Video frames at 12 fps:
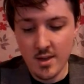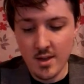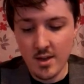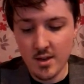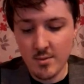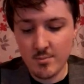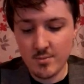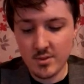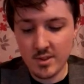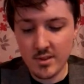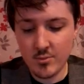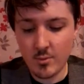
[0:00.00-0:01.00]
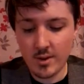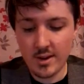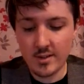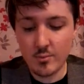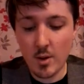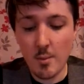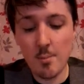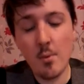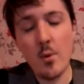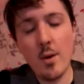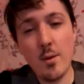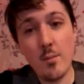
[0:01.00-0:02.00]
So this one is 1
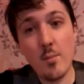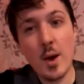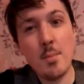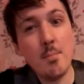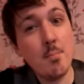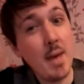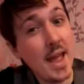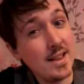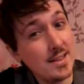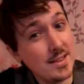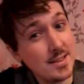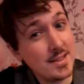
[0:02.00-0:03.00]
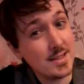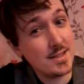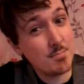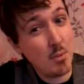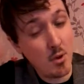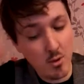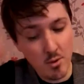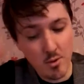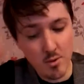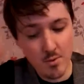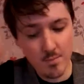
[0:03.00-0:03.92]
pence per.